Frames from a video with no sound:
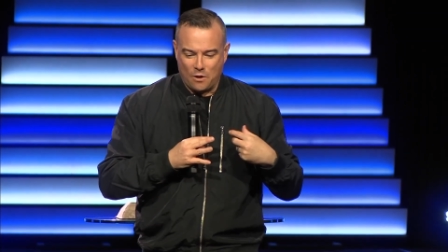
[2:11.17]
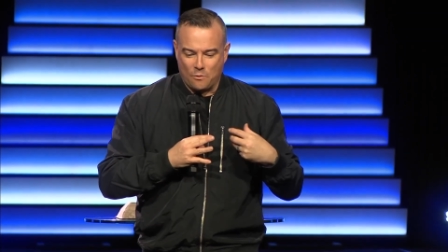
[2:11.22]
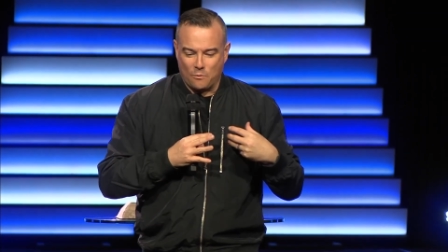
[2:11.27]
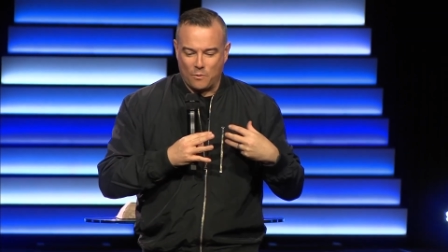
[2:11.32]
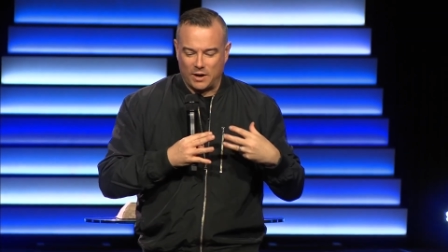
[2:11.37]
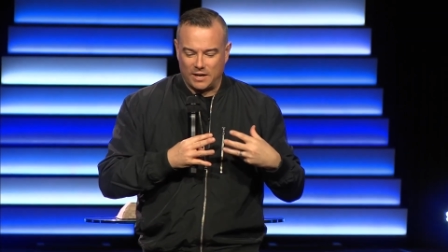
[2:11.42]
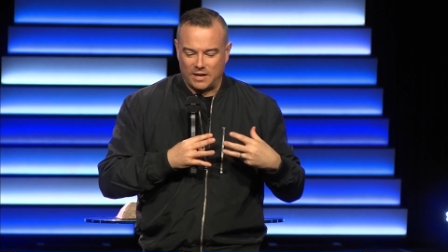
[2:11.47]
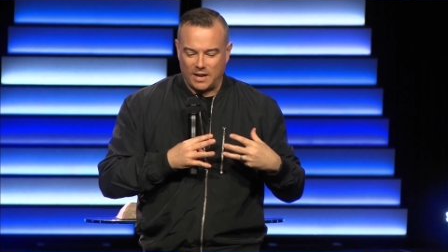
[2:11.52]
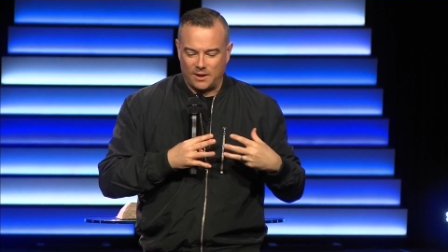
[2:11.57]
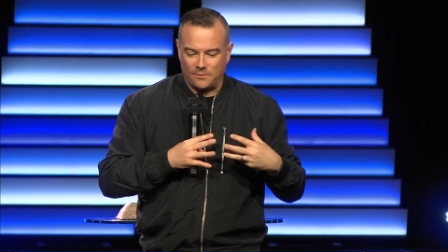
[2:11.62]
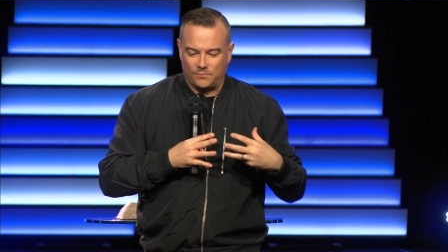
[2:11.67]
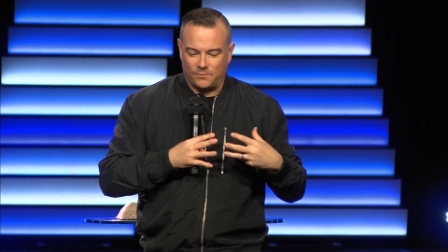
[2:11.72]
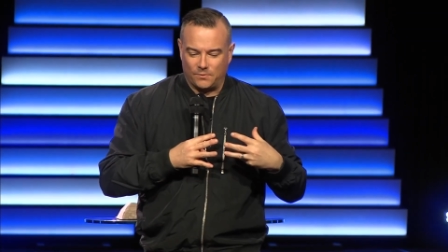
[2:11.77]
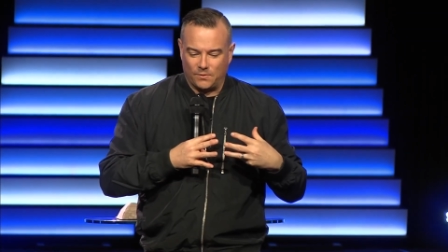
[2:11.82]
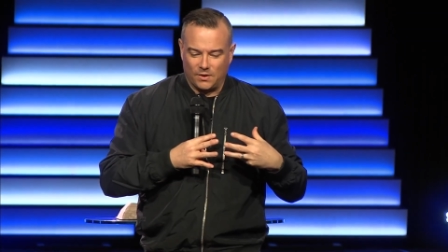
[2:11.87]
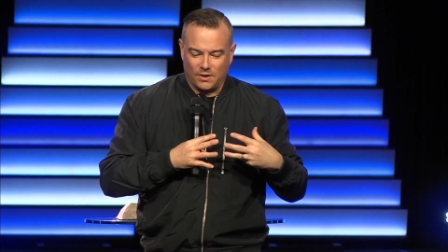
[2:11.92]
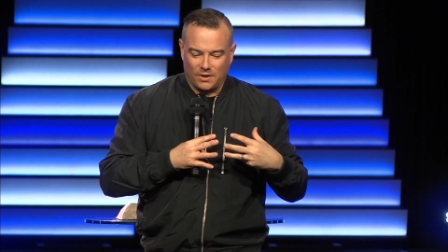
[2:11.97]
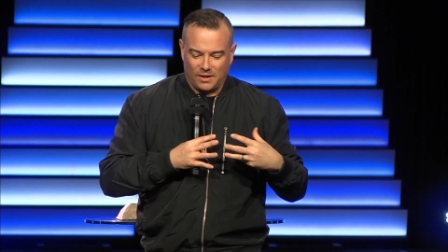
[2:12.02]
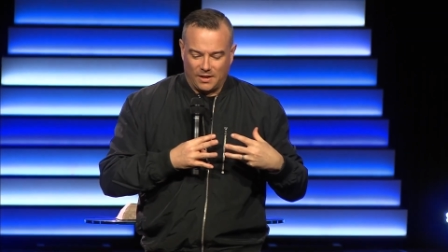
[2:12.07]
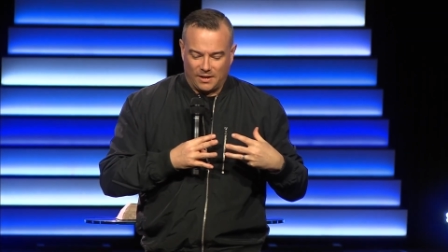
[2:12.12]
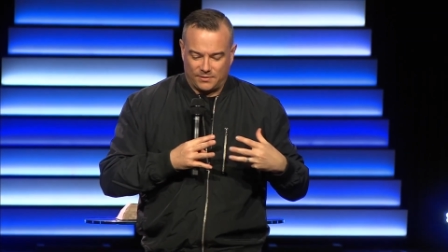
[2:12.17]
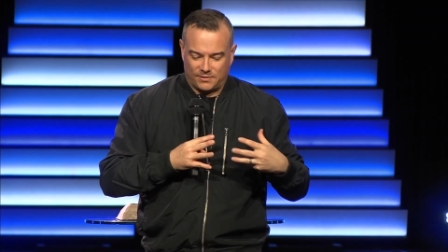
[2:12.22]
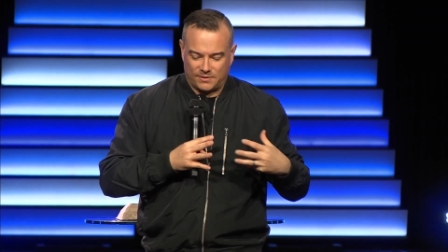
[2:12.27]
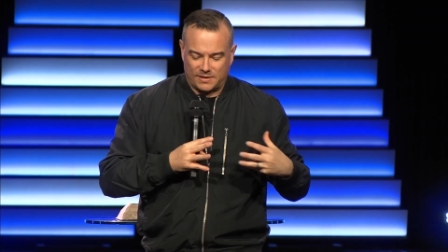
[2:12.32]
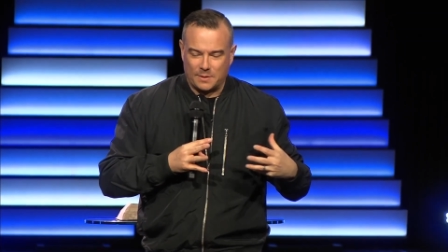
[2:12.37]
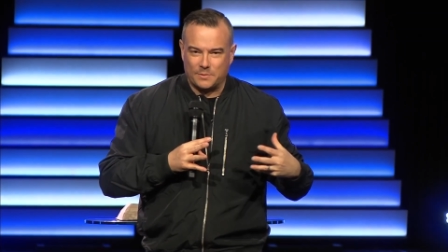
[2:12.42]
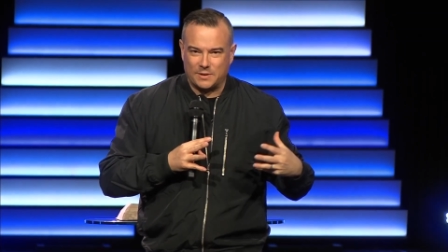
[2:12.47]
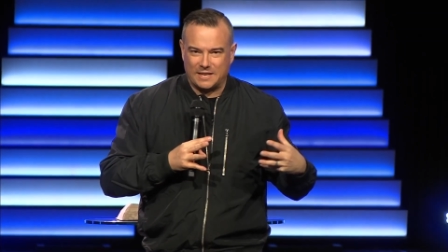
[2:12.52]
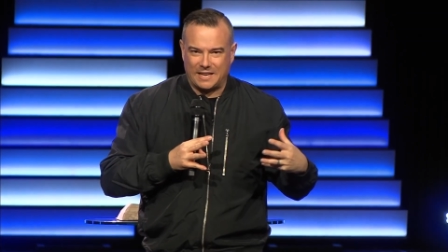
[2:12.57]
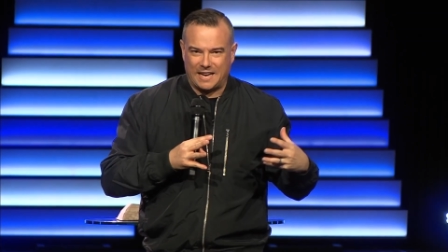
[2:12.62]
when if if
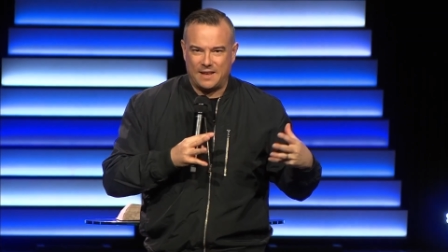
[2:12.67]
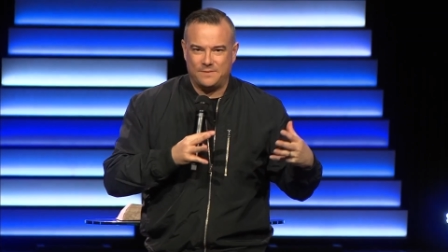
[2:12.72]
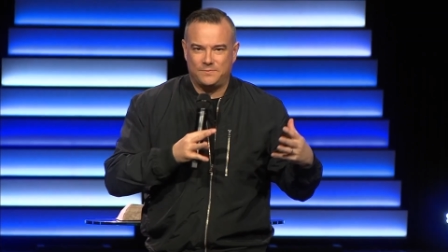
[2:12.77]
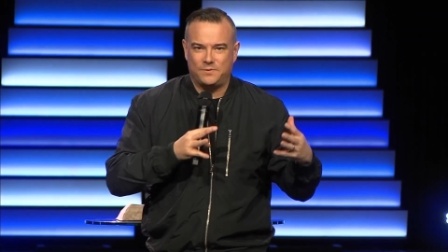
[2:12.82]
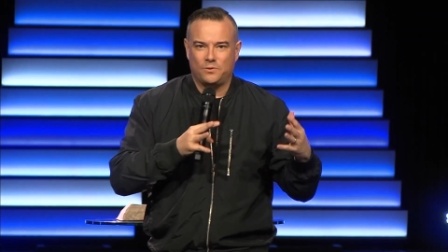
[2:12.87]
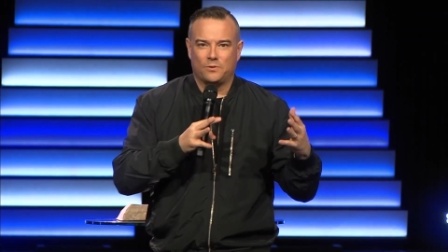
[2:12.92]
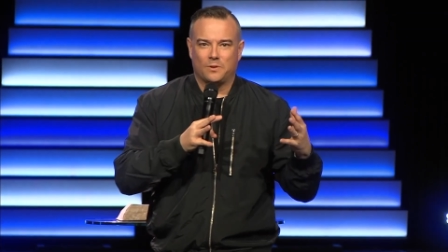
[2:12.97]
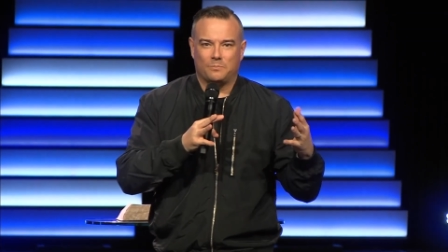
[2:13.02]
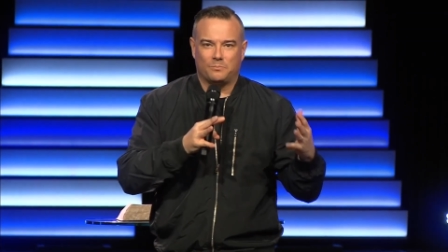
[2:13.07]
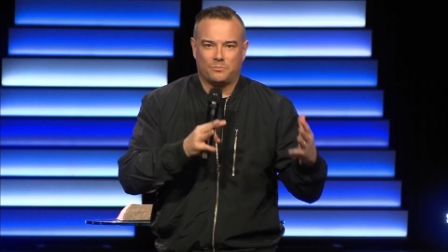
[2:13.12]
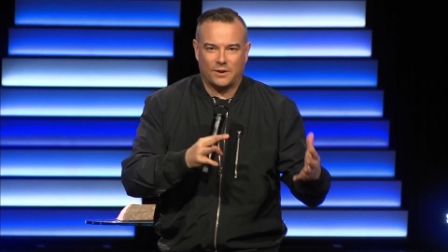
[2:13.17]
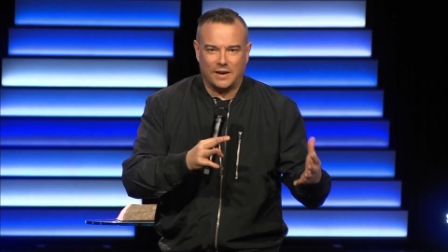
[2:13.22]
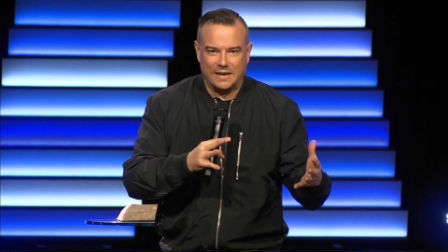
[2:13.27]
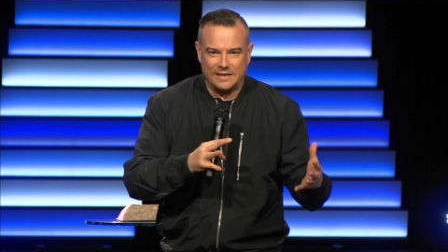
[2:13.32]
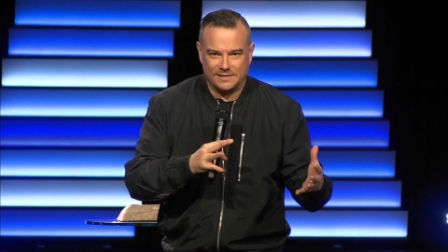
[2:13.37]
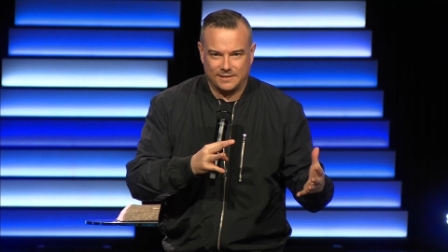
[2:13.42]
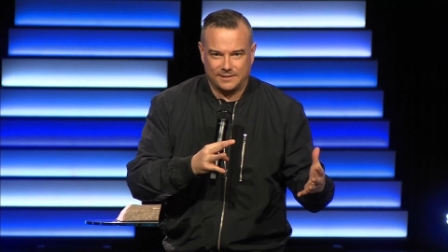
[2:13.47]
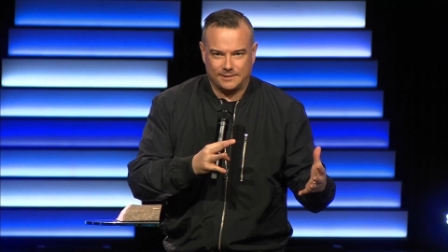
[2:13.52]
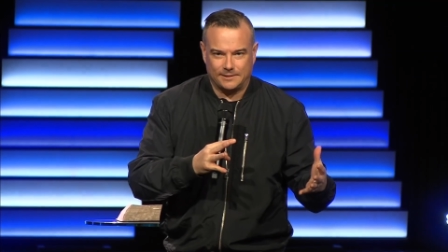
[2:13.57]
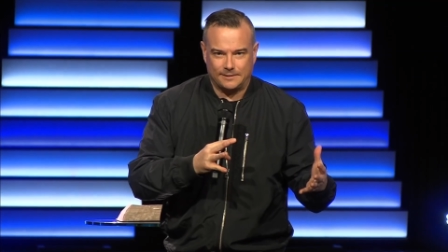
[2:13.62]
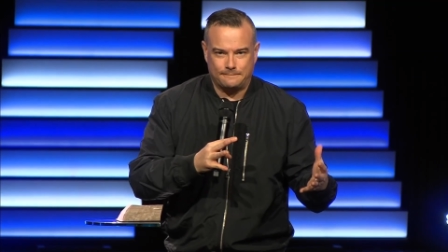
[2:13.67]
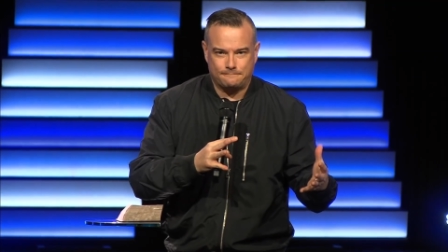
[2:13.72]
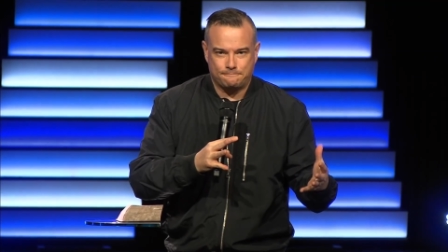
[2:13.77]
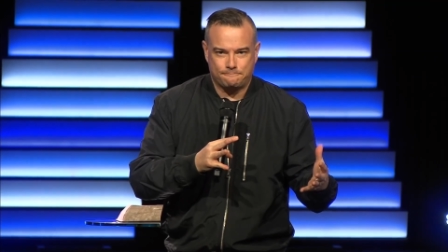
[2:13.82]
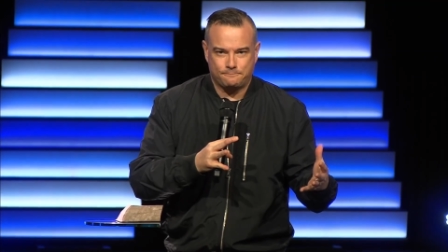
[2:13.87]
someone gave you a present